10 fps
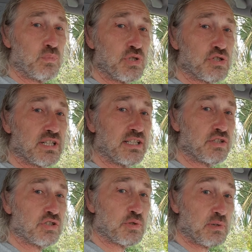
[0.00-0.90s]
try and
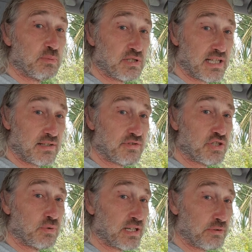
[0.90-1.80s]
encourage people to have
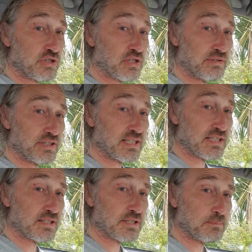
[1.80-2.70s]
2-hour driving
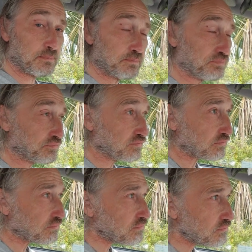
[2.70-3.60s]
lessons.
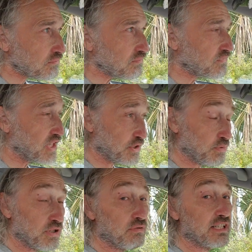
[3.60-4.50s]
That's
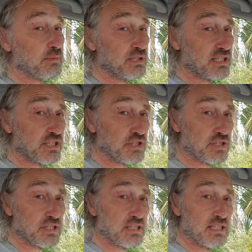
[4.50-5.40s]
one of the
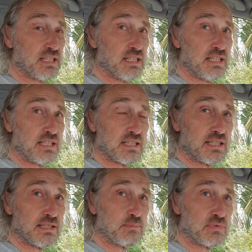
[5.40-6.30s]
recommendations.
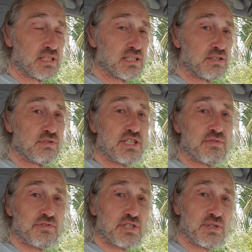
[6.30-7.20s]
And the
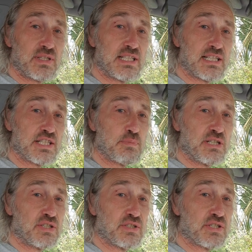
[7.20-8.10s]
reason for doing that is
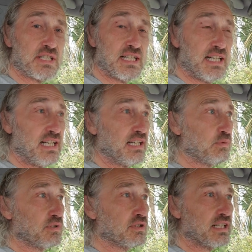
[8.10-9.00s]
because it
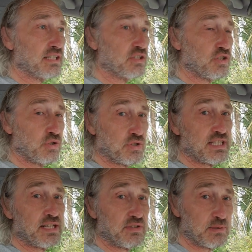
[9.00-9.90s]
will then cut
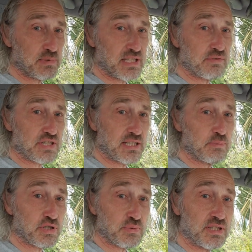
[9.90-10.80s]
down the amount of time
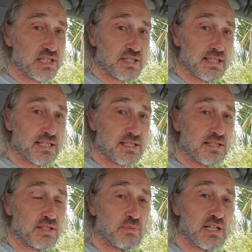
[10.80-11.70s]
between each
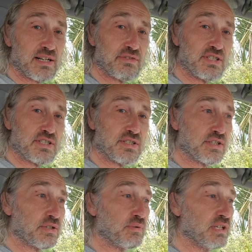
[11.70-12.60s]
lesson that we're having
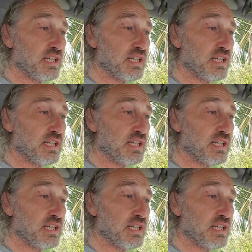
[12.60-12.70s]
to